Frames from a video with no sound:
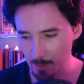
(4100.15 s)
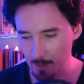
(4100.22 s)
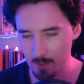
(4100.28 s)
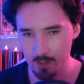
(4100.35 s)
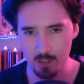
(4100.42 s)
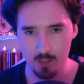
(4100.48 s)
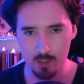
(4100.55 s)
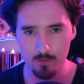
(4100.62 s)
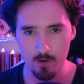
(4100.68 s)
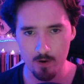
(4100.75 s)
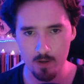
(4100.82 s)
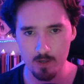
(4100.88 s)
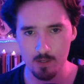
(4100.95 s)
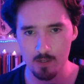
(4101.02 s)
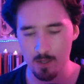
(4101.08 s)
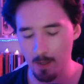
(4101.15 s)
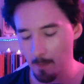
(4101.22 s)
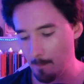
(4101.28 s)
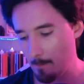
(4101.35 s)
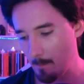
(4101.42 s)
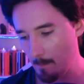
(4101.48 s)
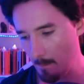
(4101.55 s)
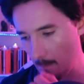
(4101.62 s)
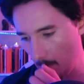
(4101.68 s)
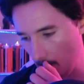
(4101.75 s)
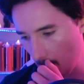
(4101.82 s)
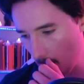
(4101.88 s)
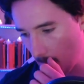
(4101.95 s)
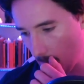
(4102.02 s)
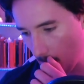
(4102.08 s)
So it's very interesting.
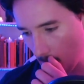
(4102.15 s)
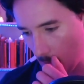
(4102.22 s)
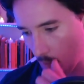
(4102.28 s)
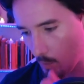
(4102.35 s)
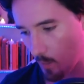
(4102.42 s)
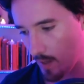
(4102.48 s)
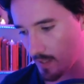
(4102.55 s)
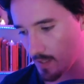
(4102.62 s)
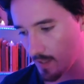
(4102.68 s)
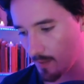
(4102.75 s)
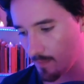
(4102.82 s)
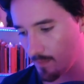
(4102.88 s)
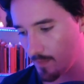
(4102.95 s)
What a waiting.